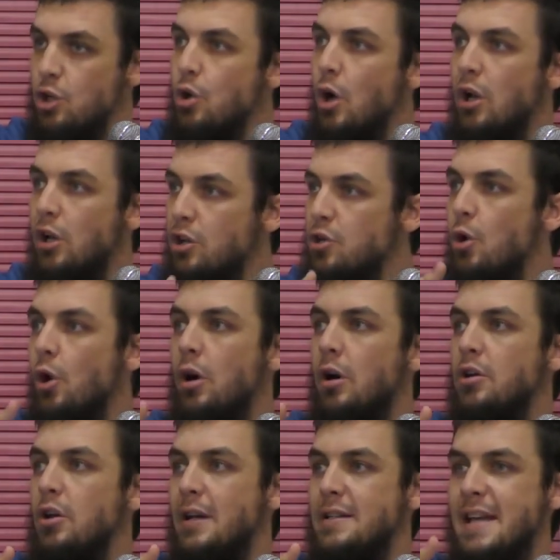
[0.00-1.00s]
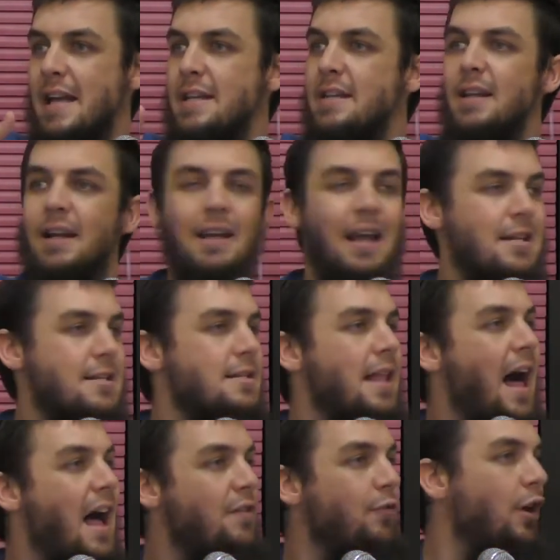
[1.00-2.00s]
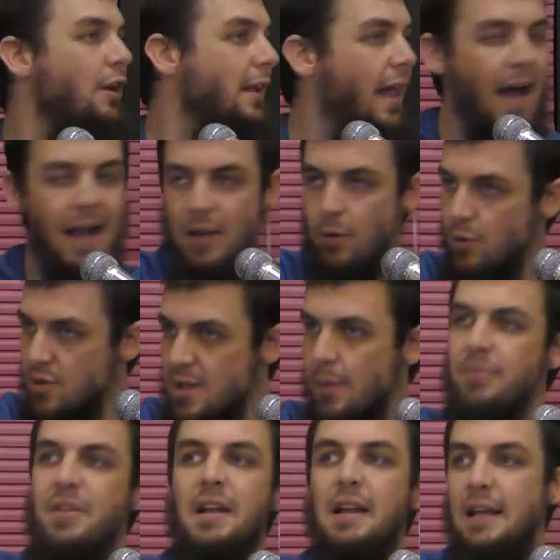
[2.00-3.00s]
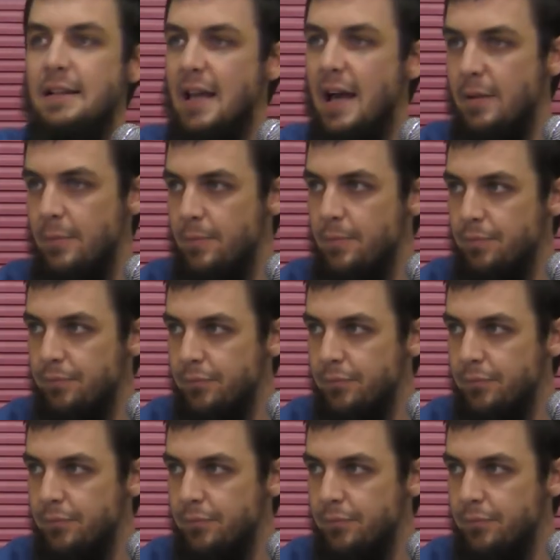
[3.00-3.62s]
You're attending the class live online or something like that.